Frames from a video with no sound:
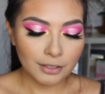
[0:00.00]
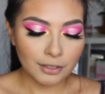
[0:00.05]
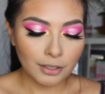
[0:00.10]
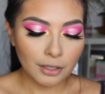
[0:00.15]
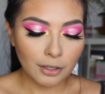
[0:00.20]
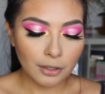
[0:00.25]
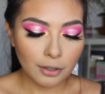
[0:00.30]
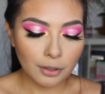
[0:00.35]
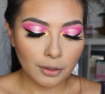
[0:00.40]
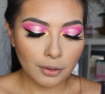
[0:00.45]

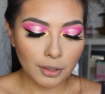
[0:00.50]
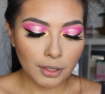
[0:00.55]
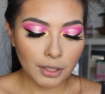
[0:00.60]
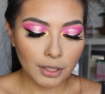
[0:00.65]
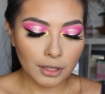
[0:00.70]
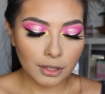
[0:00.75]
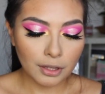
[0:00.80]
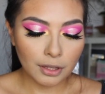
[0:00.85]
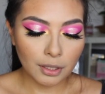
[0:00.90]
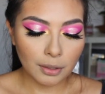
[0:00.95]

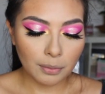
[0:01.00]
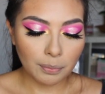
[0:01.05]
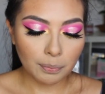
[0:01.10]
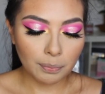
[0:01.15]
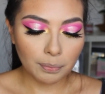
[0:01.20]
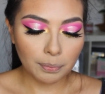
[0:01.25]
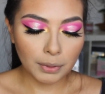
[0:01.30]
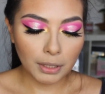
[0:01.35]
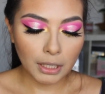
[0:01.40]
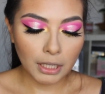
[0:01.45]
So the
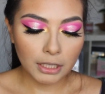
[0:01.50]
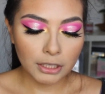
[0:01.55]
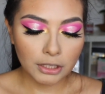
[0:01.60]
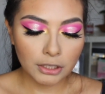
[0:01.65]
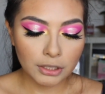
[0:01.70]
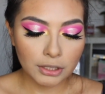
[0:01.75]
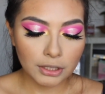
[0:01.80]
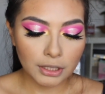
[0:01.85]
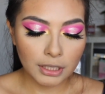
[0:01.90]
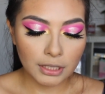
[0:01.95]

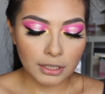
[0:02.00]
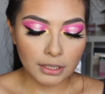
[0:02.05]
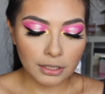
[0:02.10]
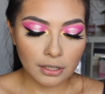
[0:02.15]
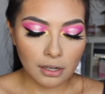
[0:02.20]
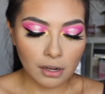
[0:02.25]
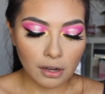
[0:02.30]
blush is